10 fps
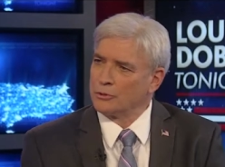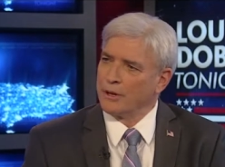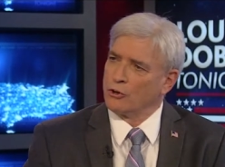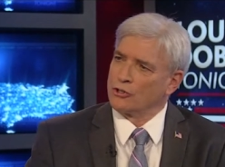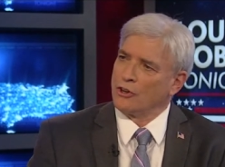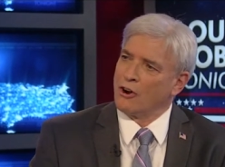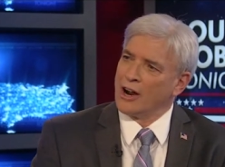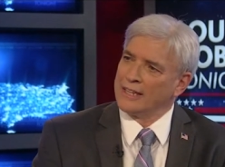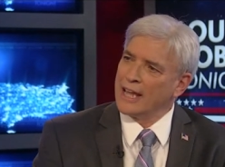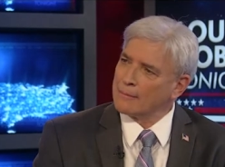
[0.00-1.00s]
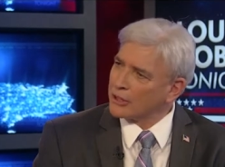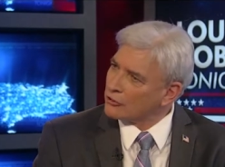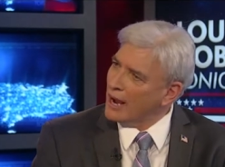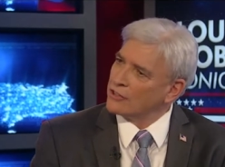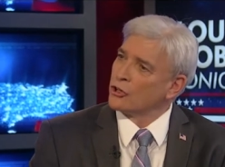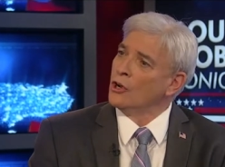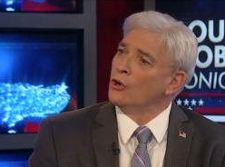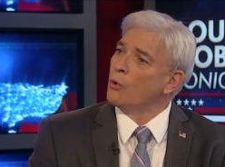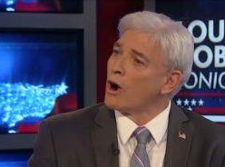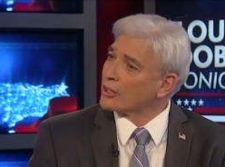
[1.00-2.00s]
because there are Democrats
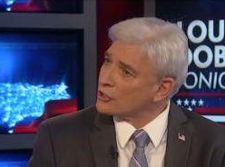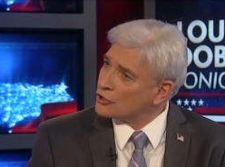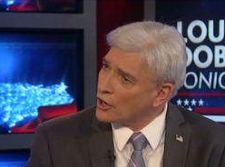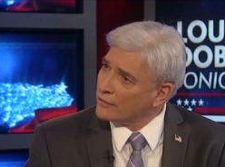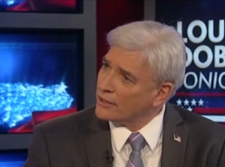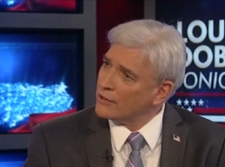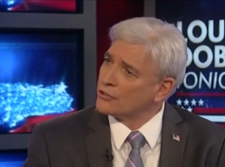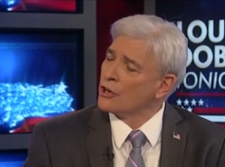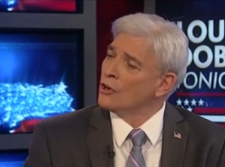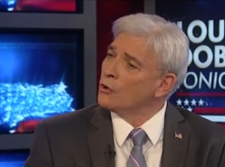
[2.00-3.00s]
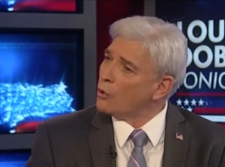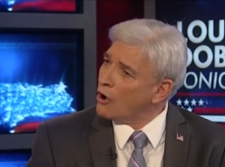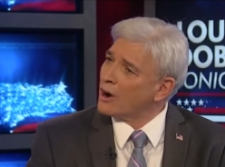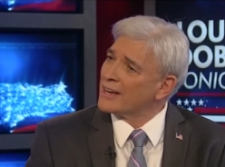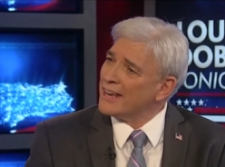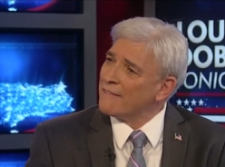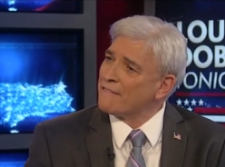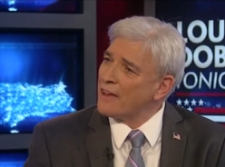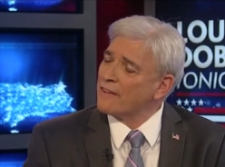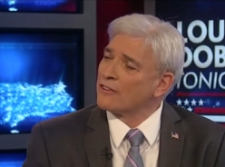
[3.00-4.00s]
who are conservatives who are in
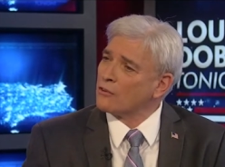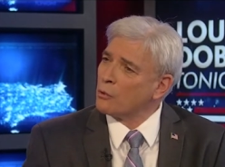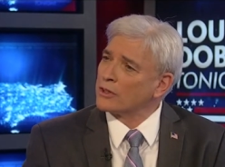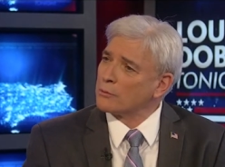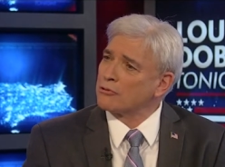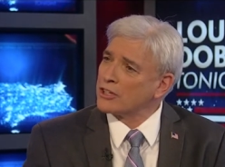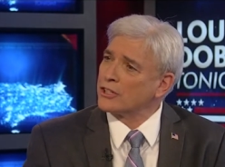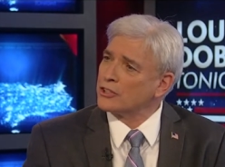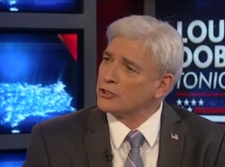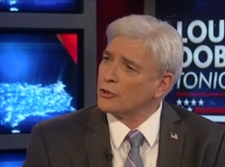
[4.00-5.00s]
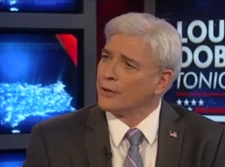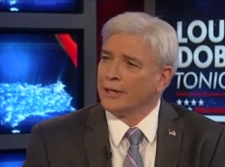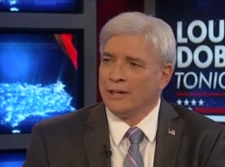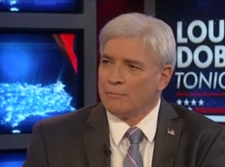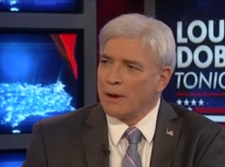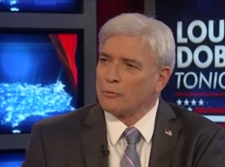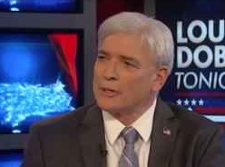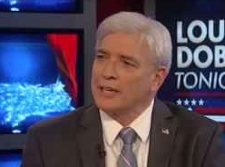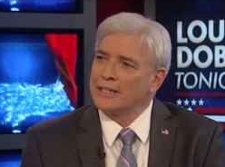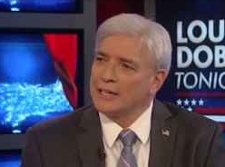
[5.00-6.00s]
favor of what the president's doing. Remember
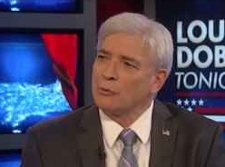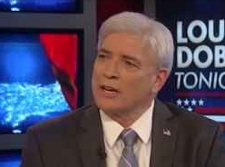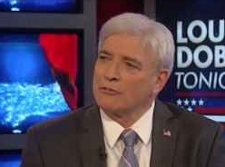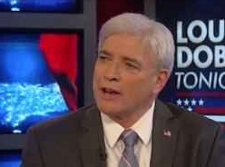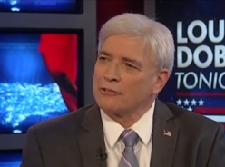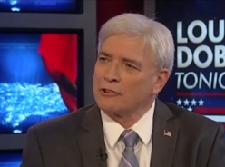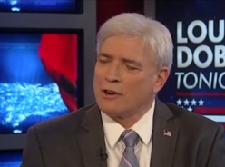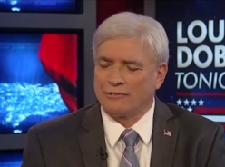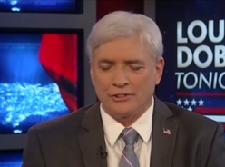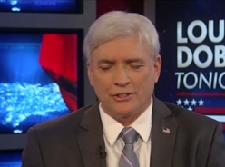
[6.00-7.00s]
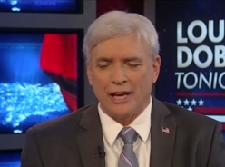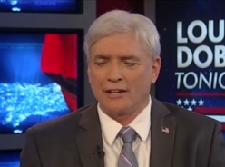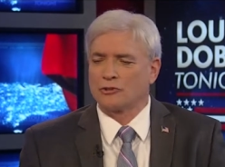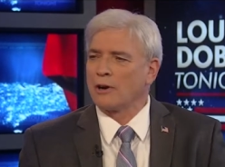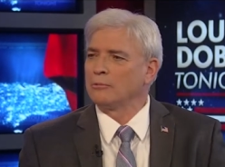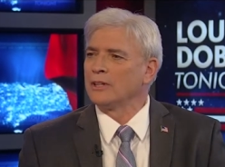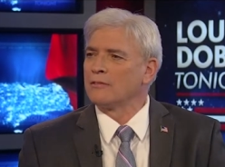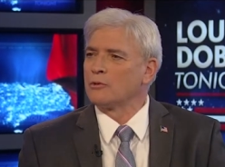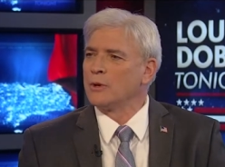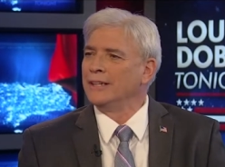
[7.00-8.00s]
what they did when he ran for office? Donald Trump will
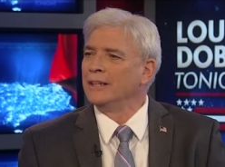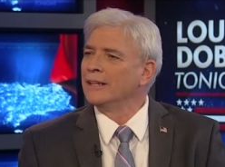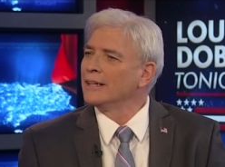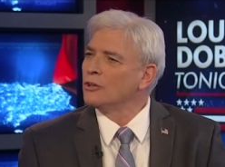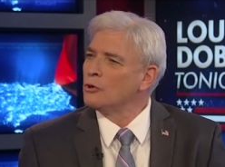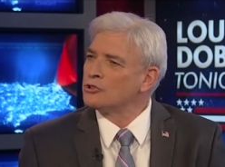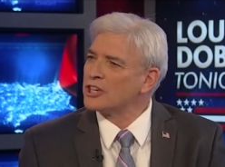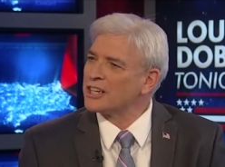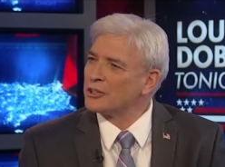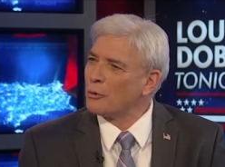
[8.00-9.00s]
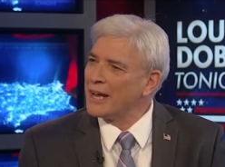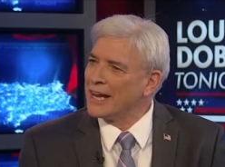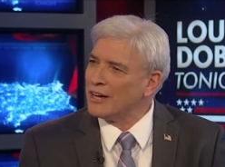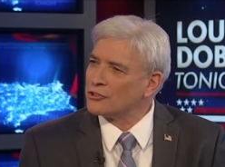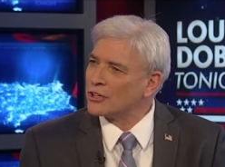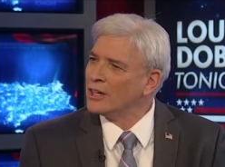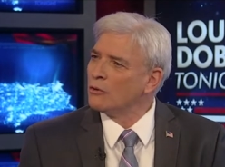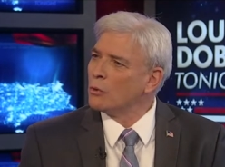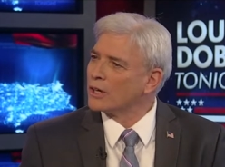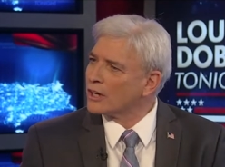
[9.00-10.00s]
never win who's sitting in the White House.
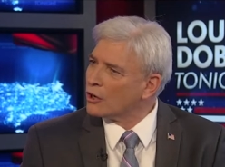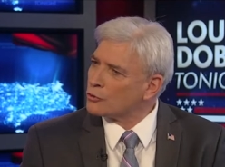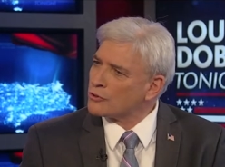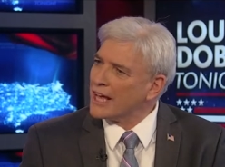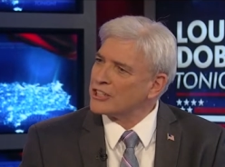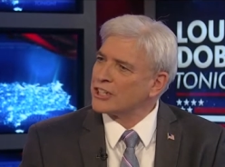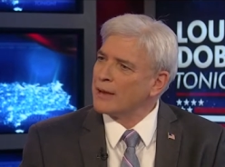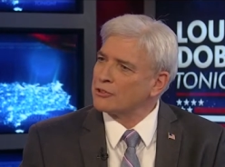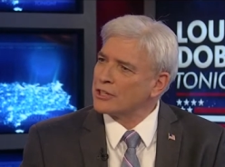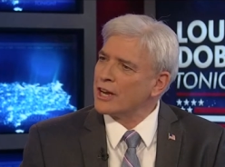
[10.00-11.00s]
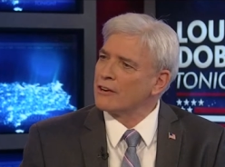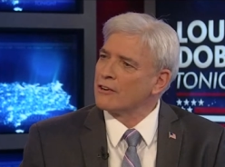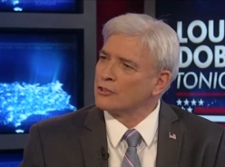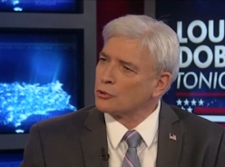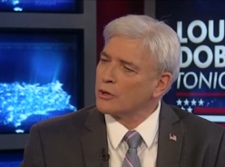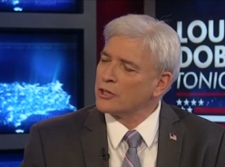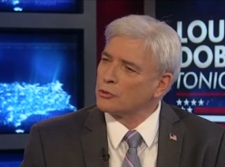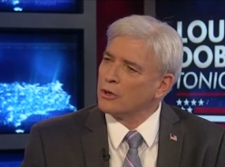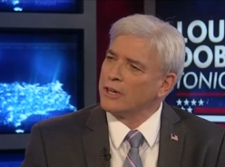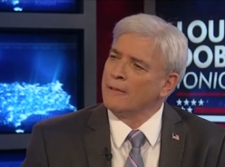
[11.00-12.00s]
We're going to go through that same scenario in
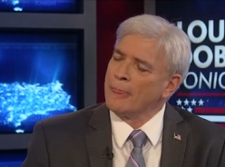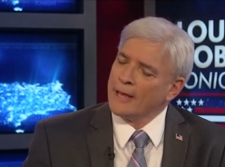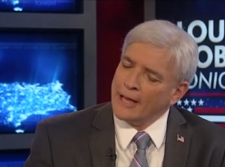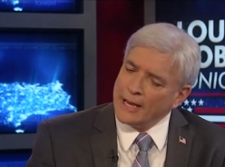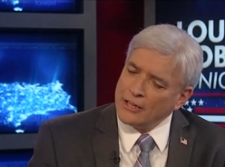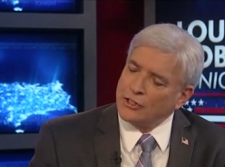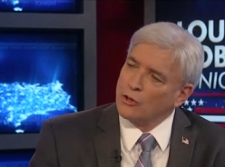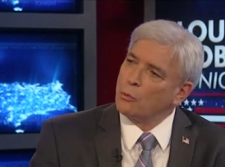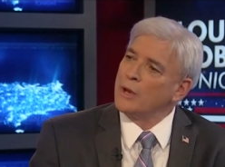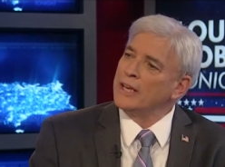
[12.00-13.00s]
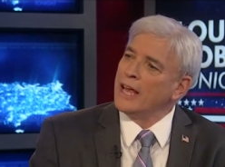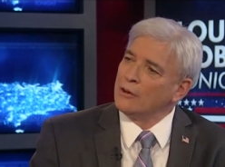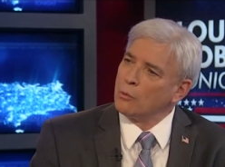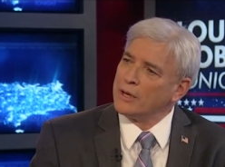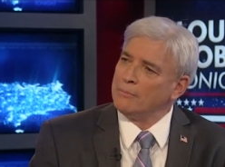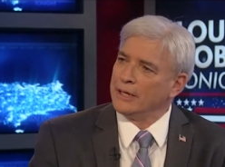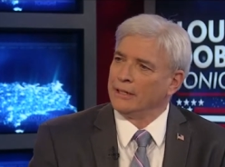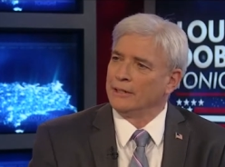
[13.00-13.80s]
2020, and he's going to win and win big.